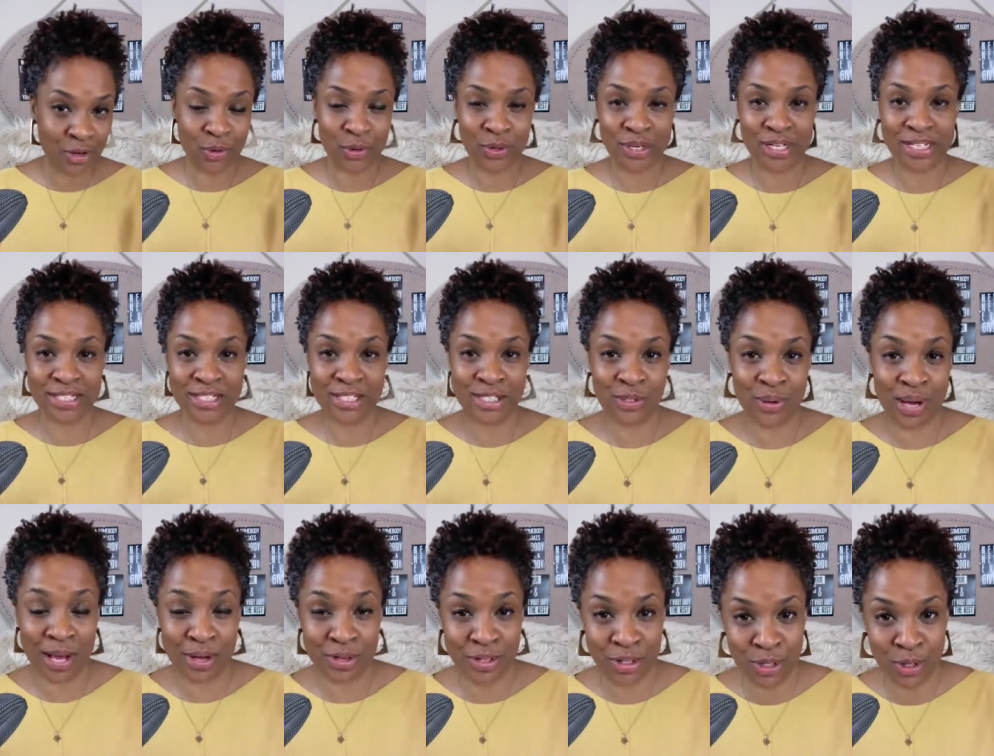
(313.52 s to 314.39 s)
according to
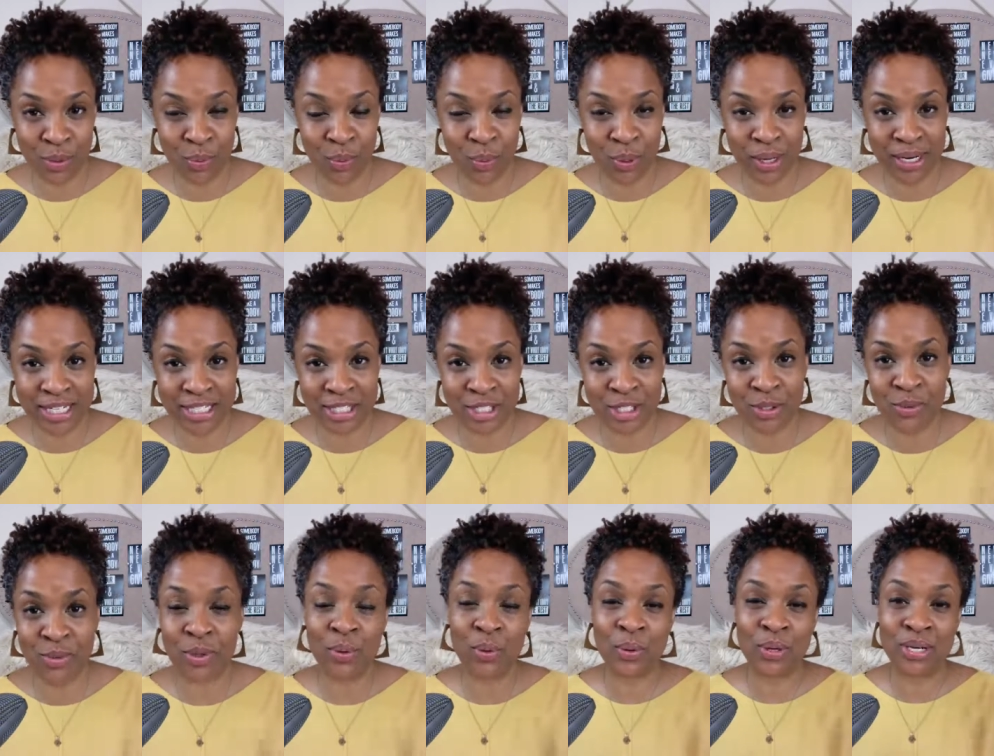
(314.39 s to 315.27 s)
how you want it
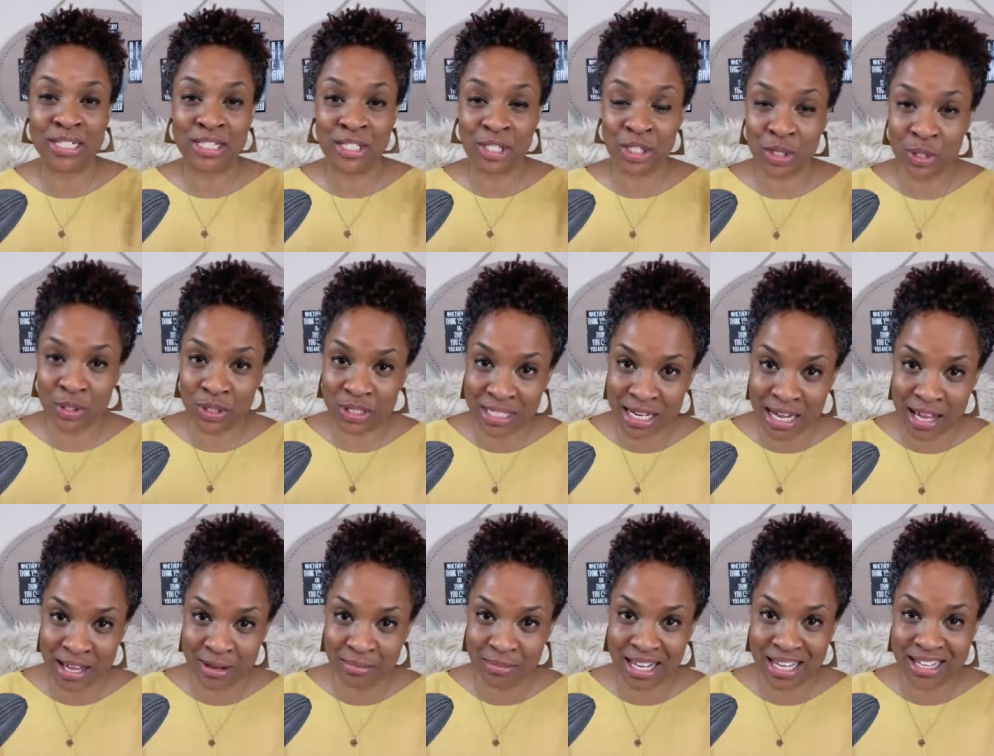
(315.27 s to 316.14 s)
to, according to your
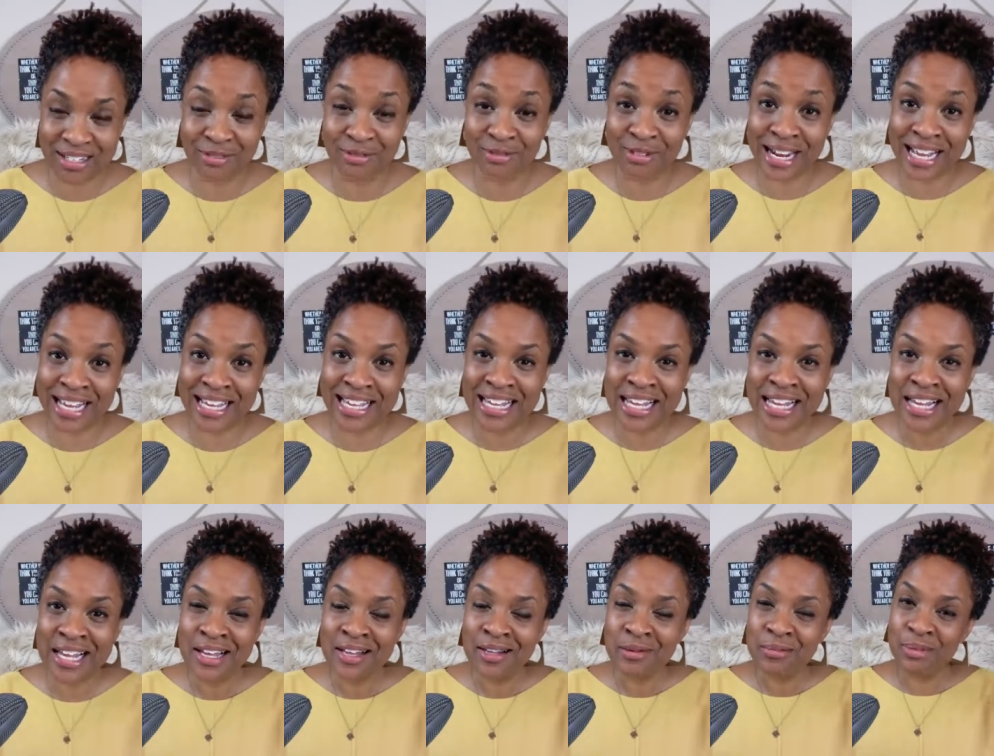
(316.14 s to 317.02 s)
timeline, right?
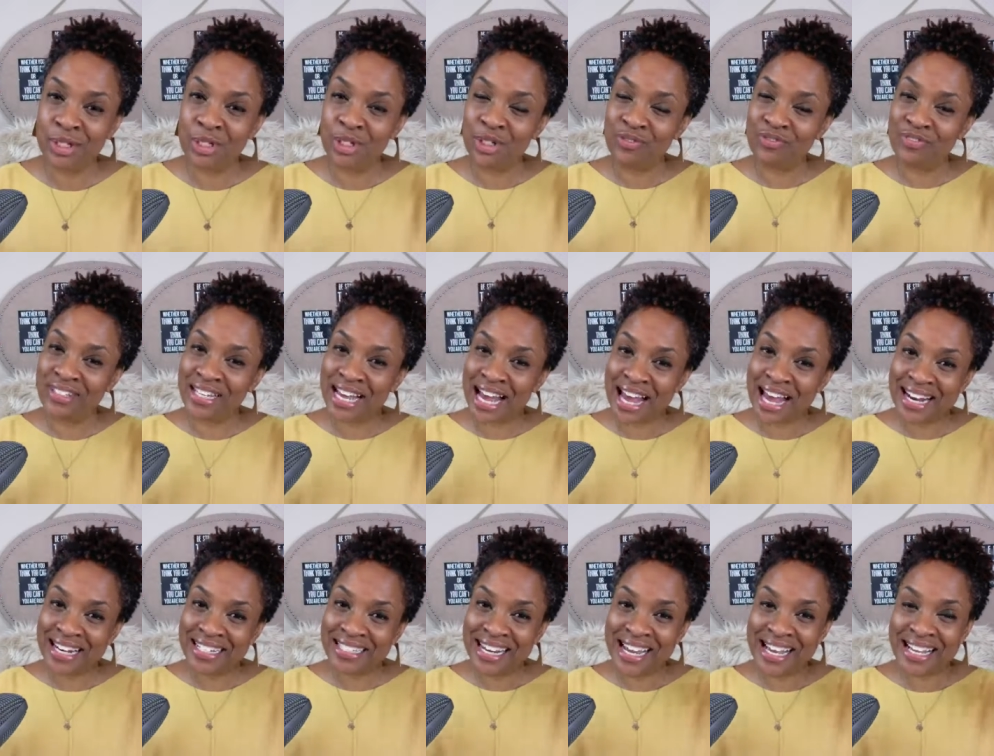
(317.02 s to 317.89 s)
But you've
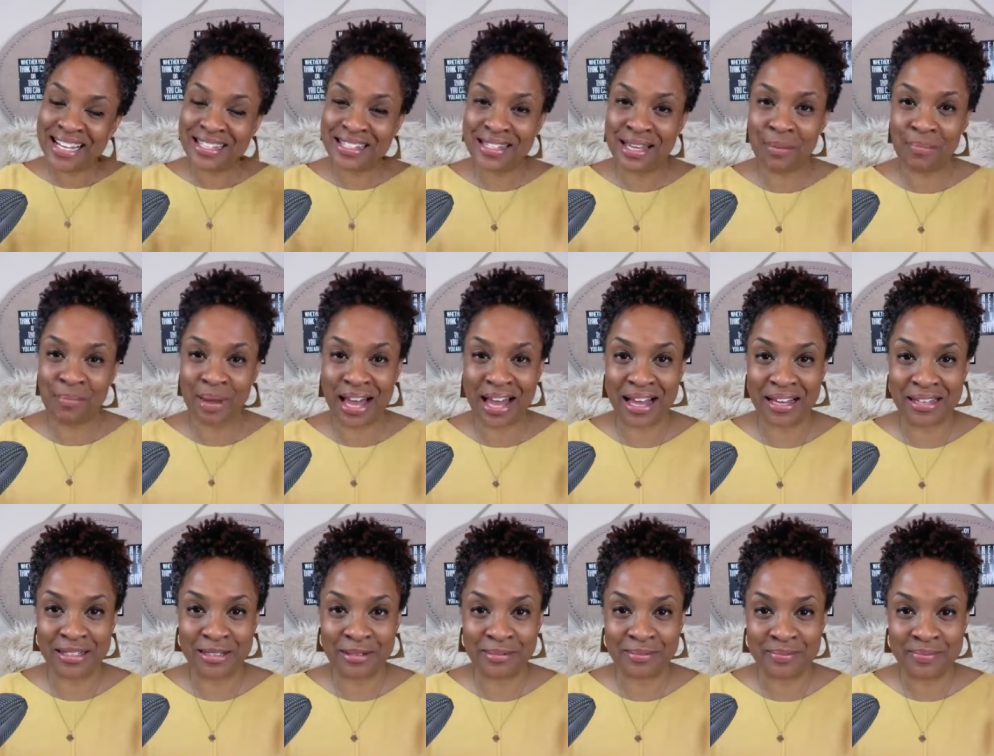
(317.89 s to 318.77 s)
got to take a step
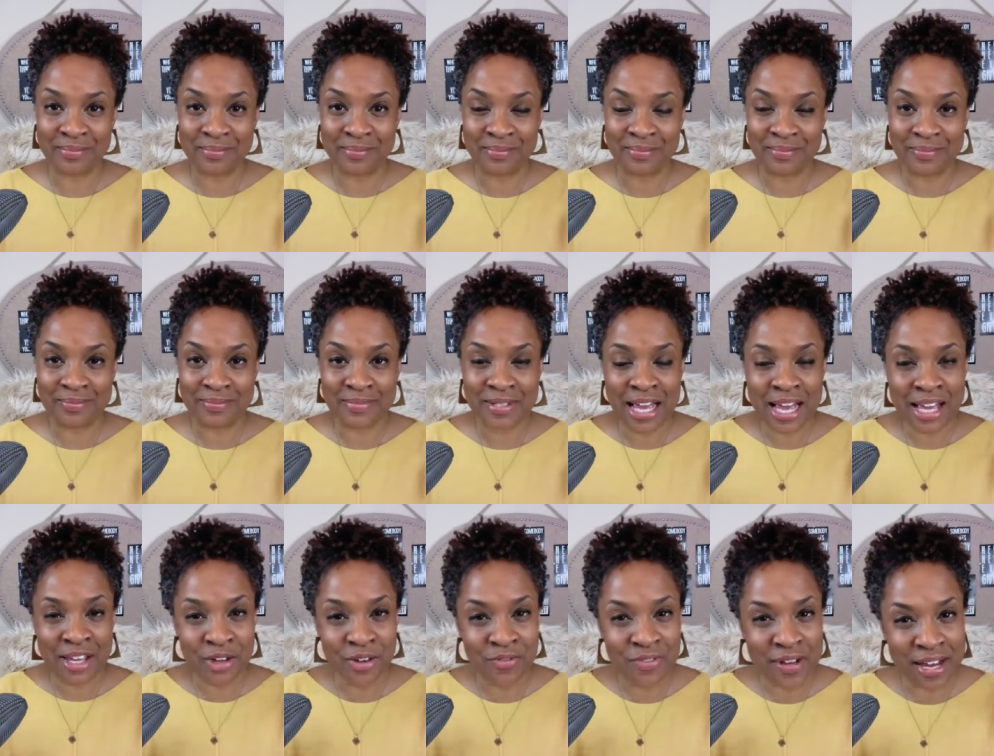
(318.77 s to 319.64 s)
back
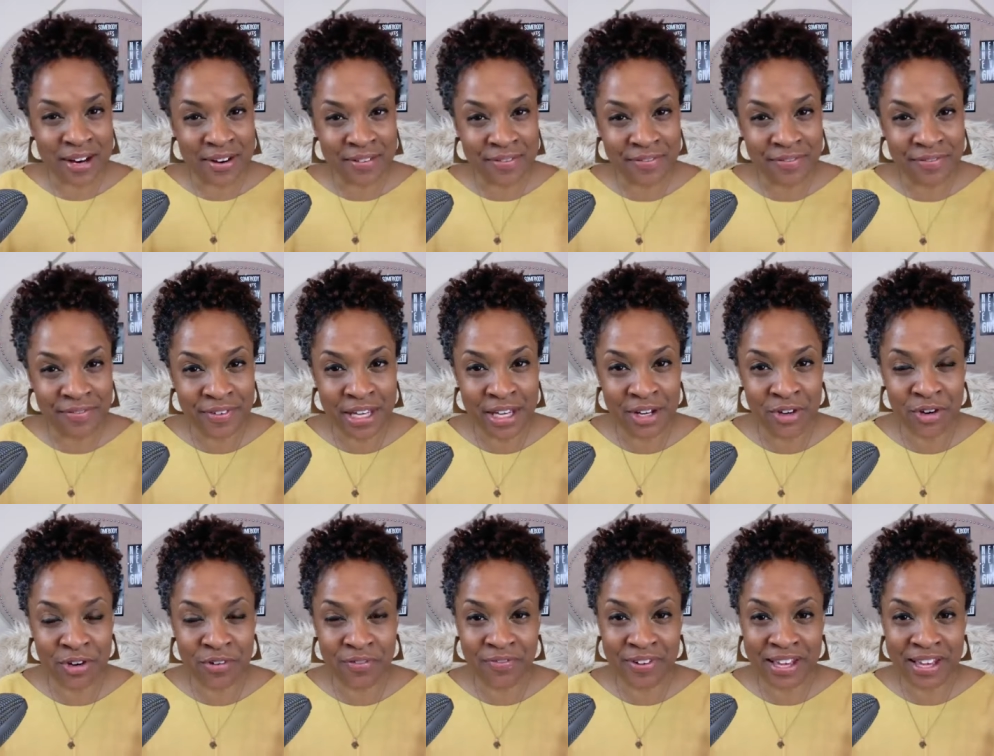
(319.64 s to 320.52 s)
and you've got to
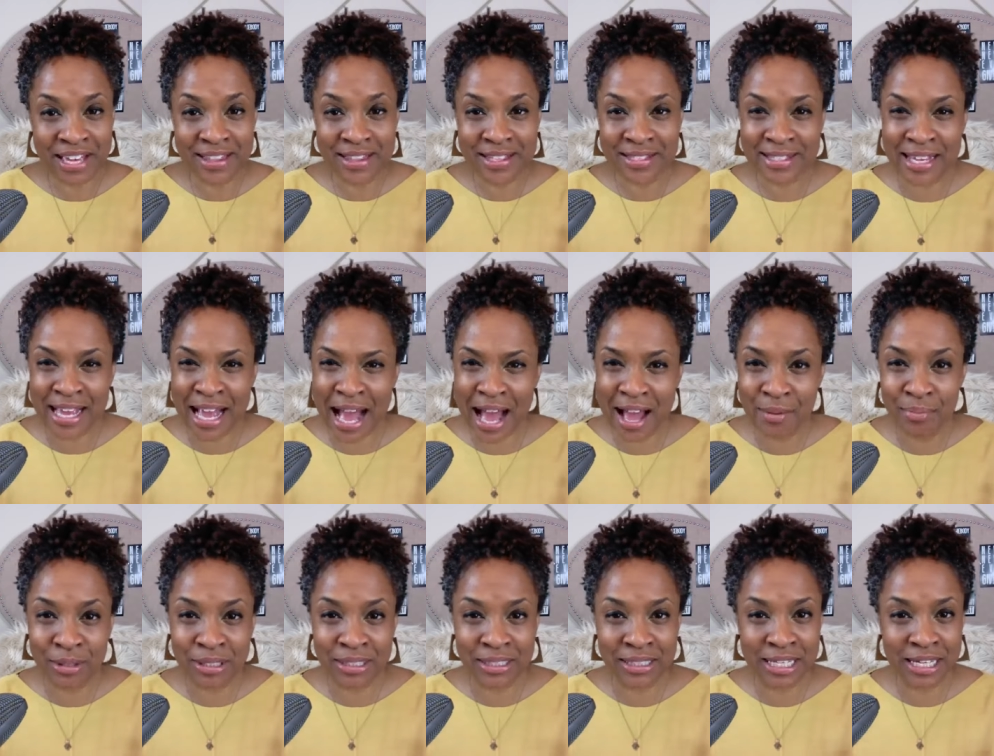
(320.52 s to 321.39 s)
feed your faith and say,
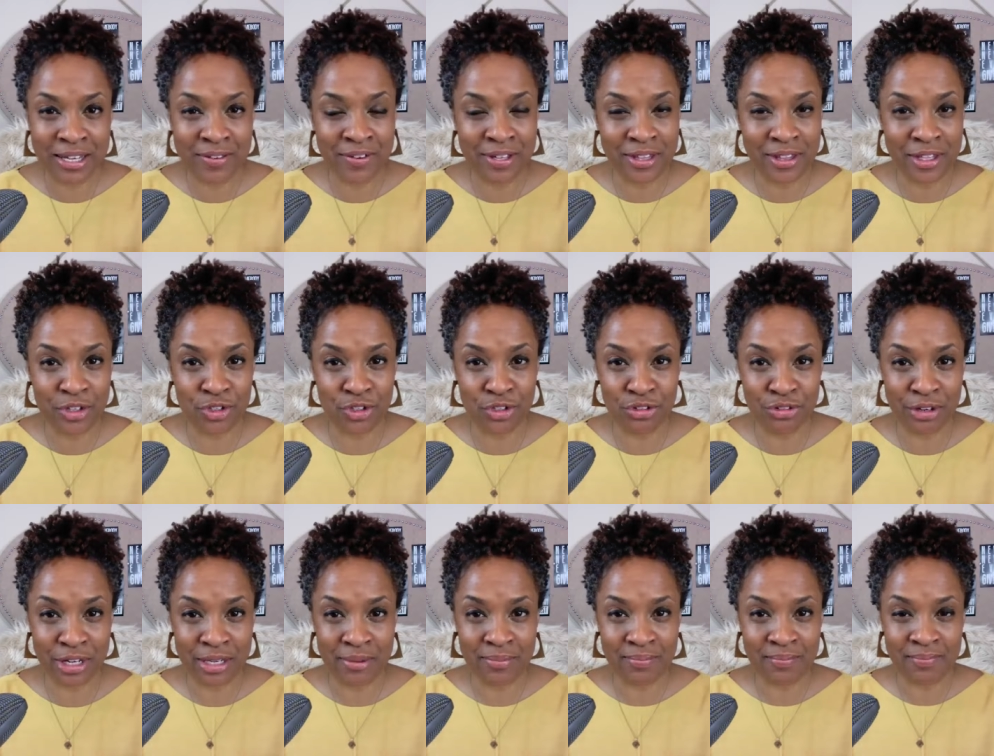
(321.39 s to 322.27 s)
I believe in this
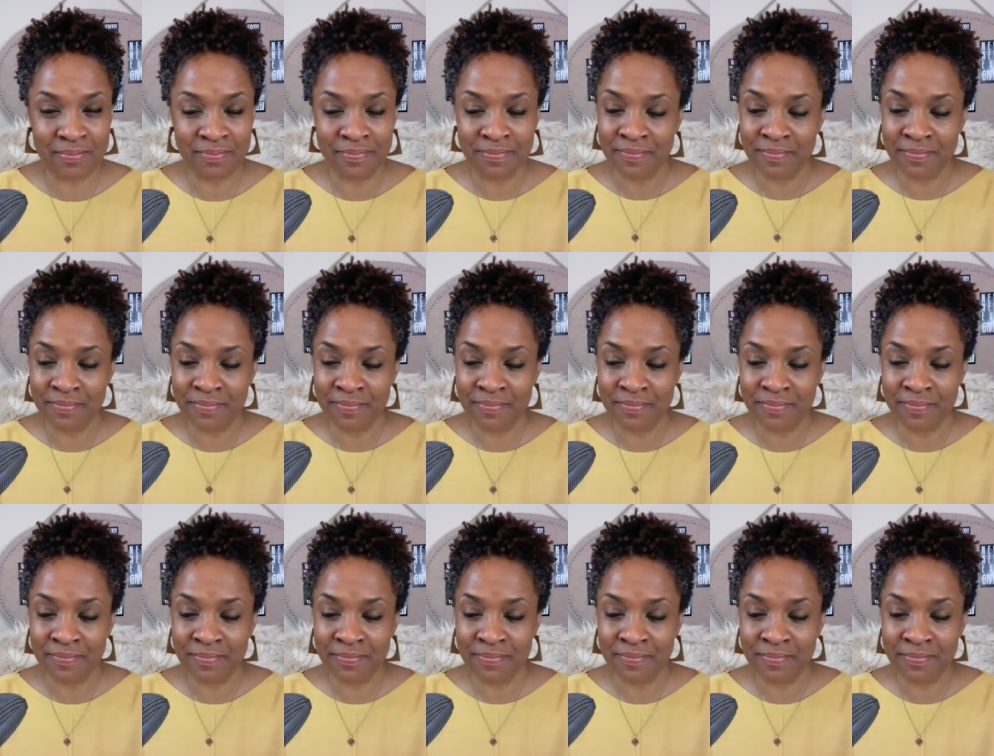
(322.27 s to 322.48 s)
dream.